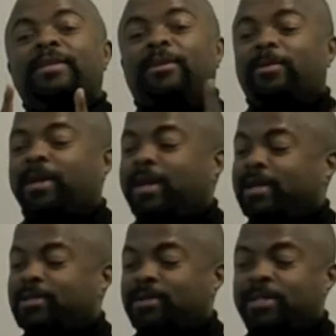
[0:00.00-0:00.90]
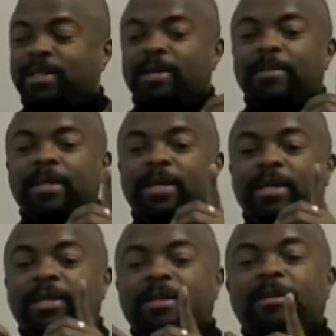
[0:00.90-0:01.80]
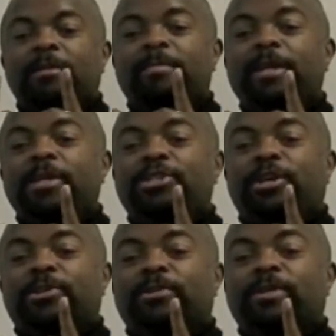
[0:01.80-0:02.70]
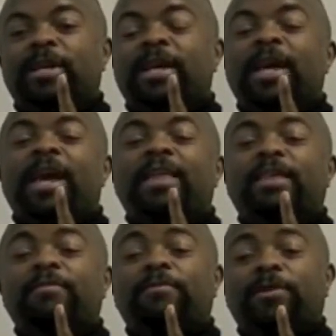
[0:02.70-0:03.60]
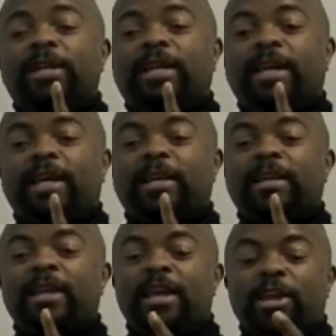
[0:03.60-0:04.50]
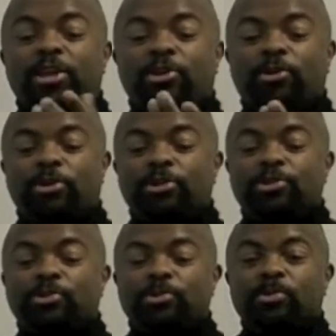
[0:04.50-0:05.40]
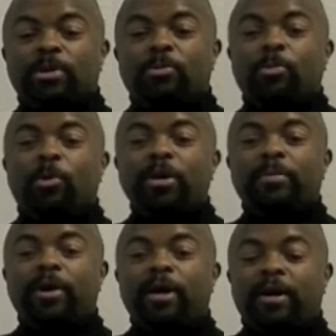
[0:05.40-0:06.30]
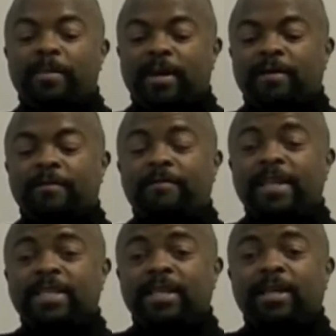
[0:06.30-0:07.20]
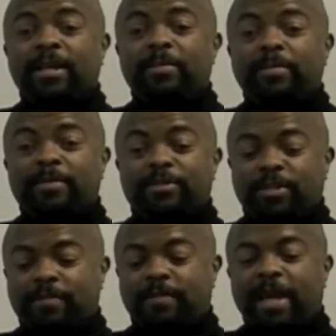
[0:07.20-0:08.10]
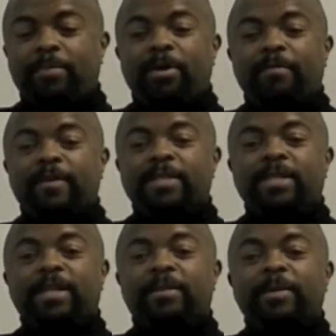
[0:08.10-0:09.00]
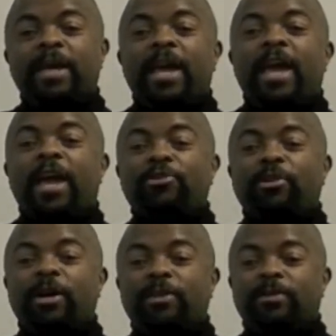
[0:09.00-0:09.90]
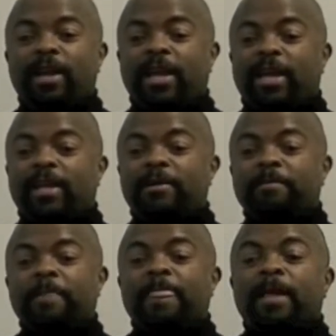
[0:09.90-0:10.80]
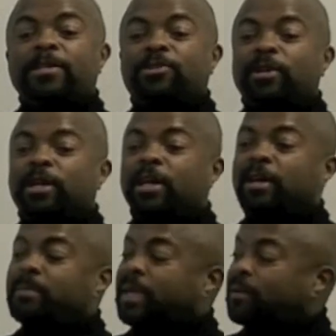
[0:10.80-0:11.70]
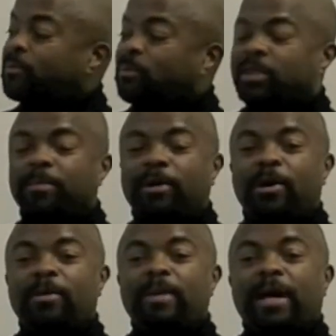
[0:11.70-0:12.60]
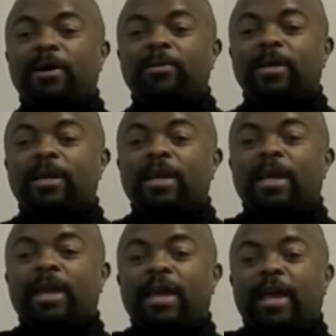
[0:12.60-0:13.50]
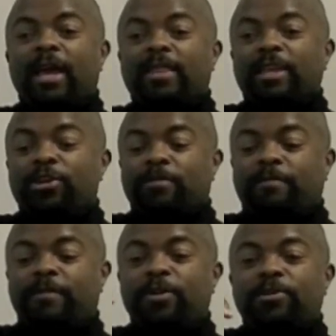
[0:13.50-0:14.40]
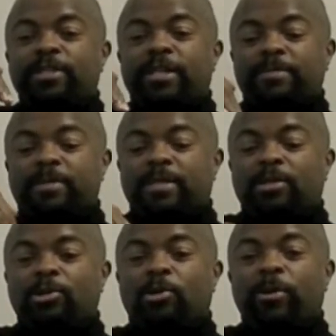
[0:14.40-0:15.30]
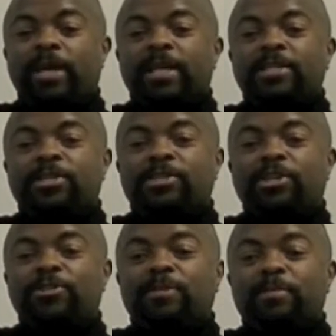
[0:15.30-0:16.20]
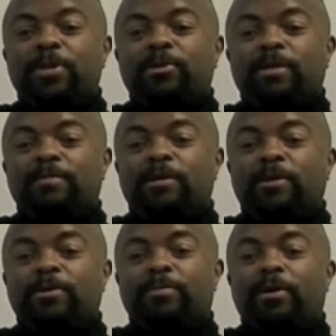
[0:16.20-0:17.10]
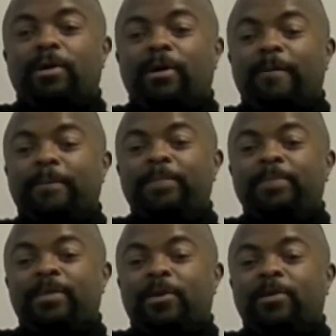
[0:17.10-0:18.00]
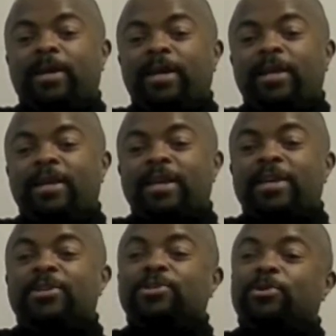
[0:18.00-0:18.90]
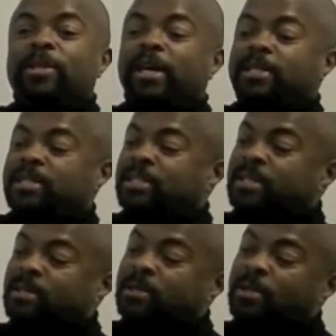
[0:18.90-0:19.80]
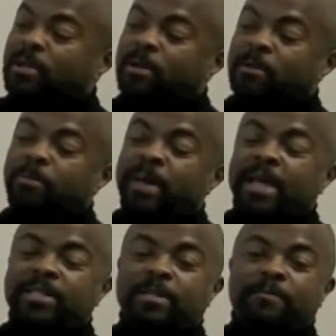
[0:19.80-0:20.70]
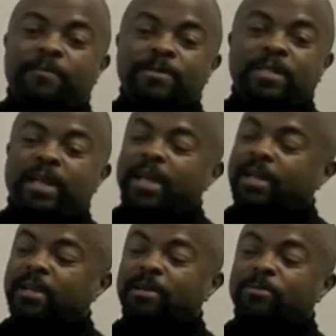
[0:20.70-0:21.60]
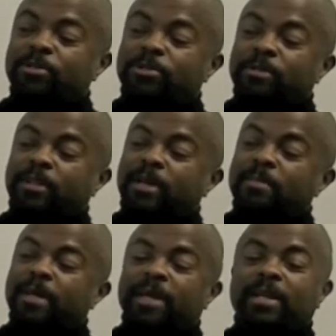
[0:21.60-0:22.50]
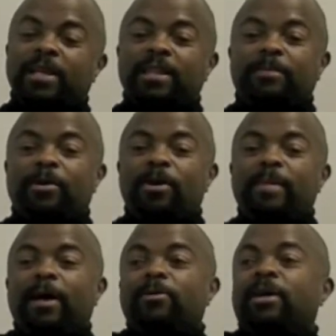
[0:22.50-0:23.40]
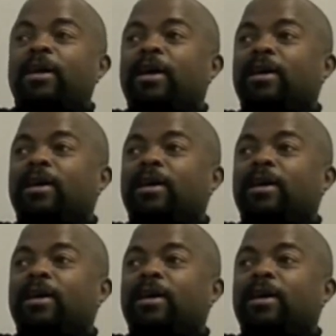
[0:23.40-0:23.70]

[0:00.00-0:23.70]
Okay, so that's coming in, meet each other. And then for again, you're going to do one palm facing up, just flat palm facing up, and your other hand is going to come in with the palm out, and then your fingertips going in to touch the middle of your other palm. Okay, so that's back to the first line with your thumb in and the palm out.